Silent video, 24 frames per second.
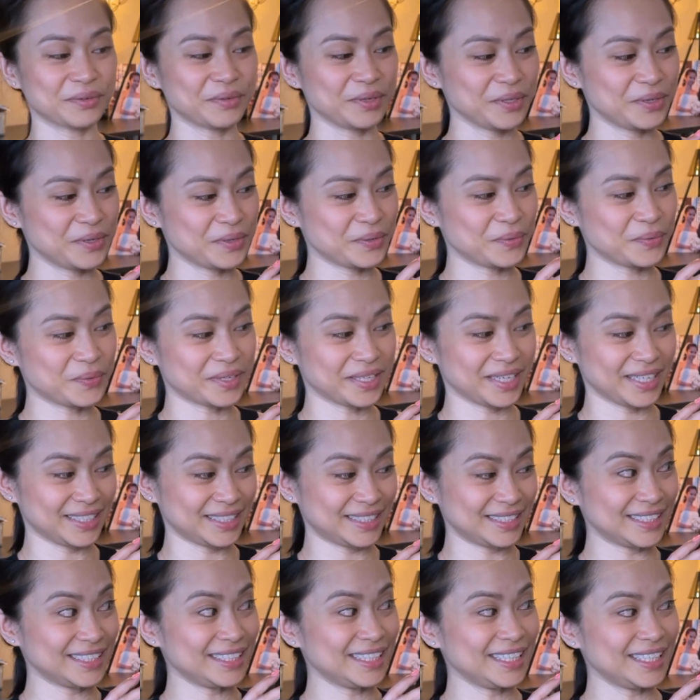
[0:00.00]
you what
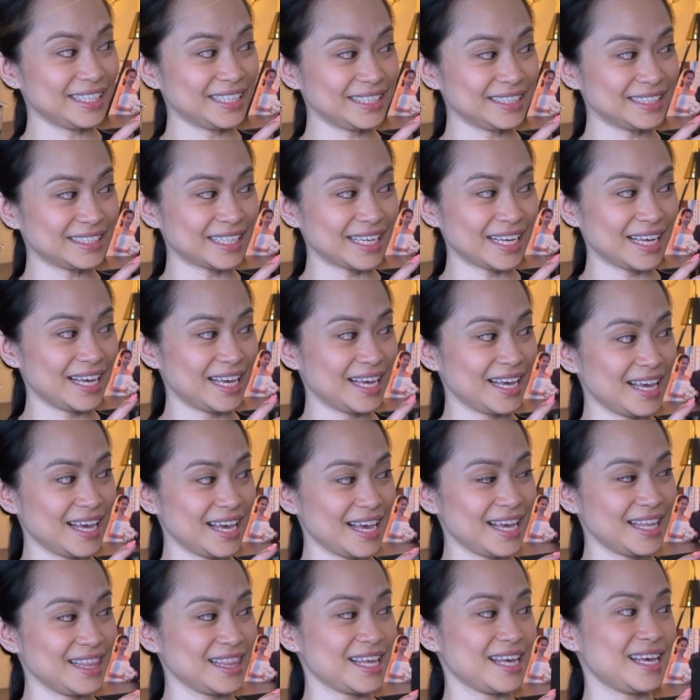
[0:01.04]
it is,
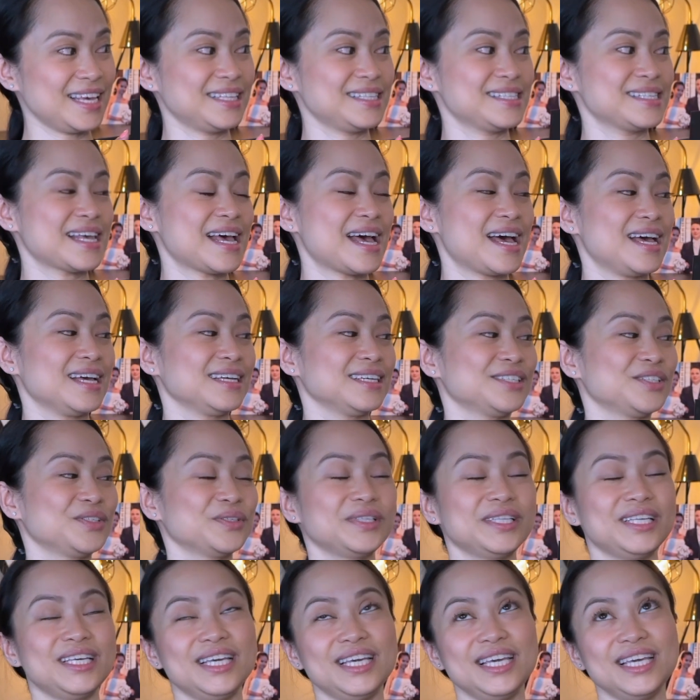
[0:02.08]
and it's
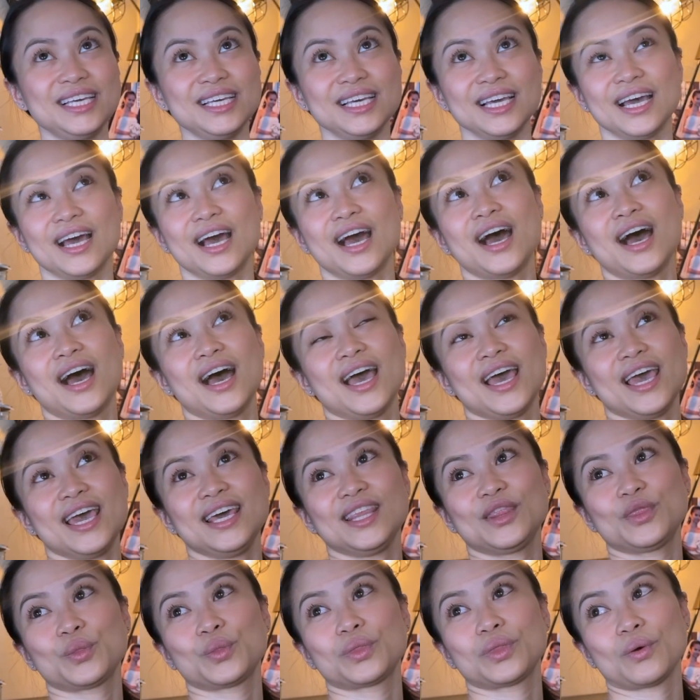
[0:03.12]
actually,
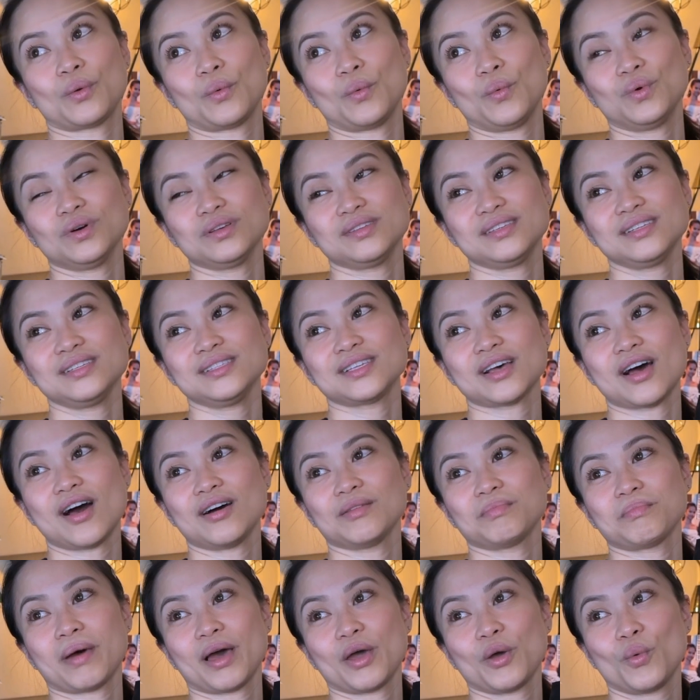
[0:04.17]
it wasn't
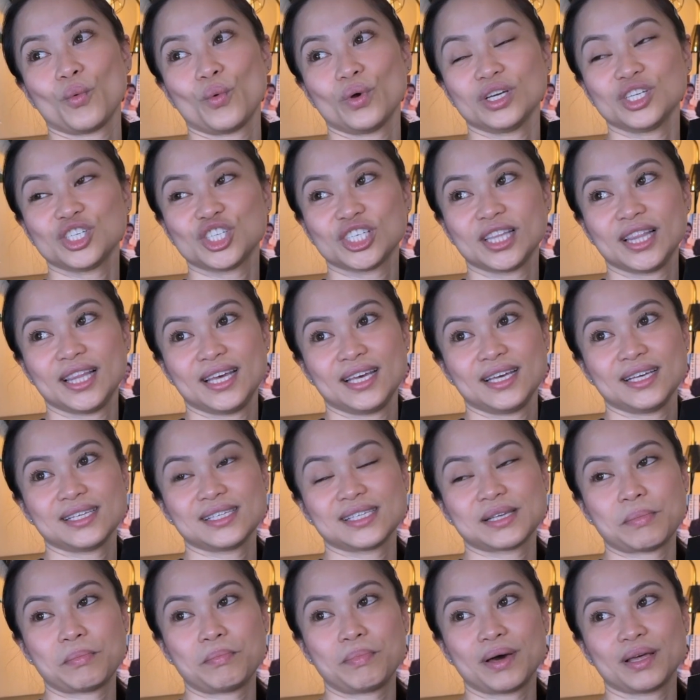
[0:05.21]
on my wish
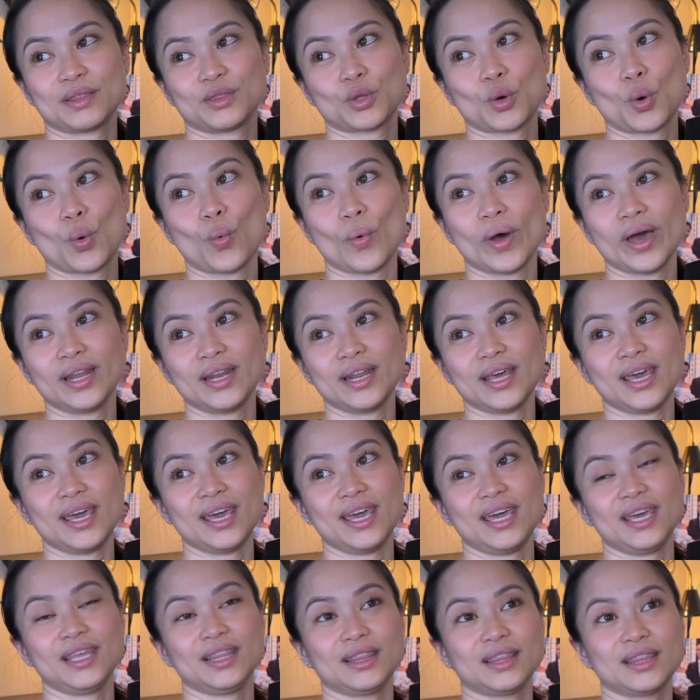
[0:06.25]
list, but when
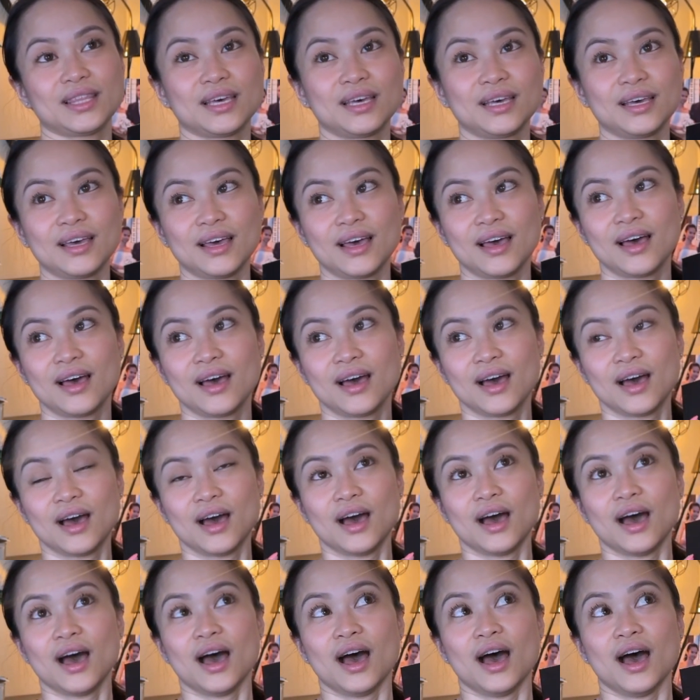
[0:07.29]
it
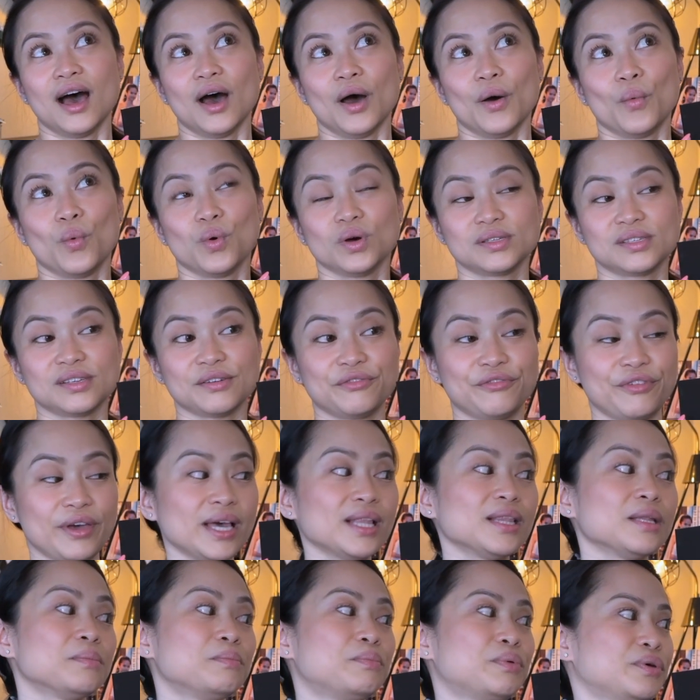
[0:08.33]
was
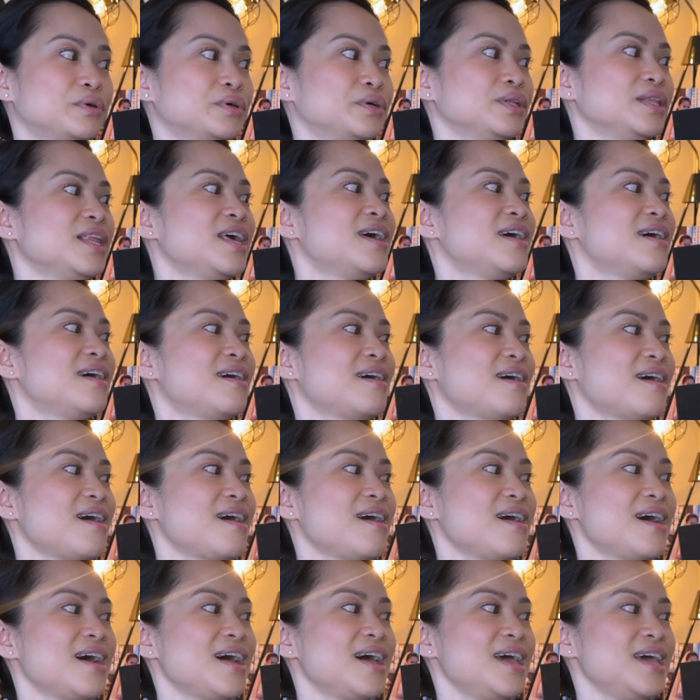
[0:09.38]
available
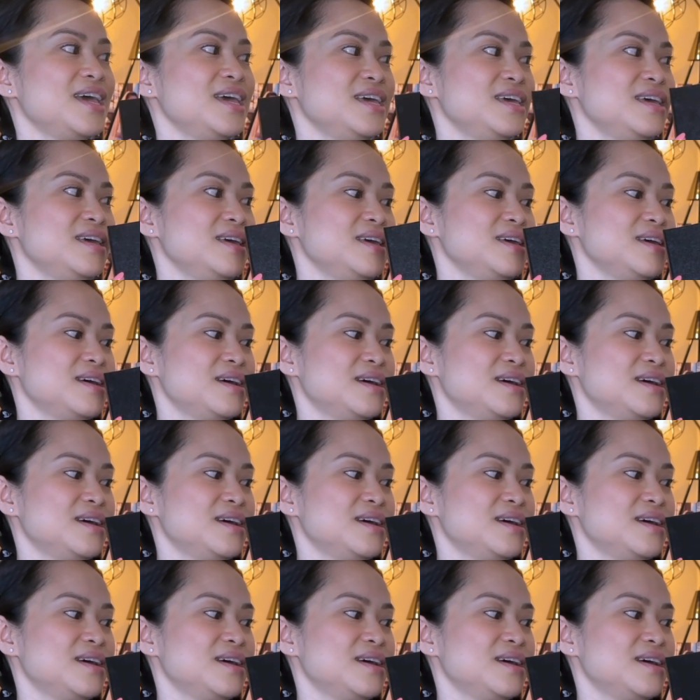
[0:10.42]
I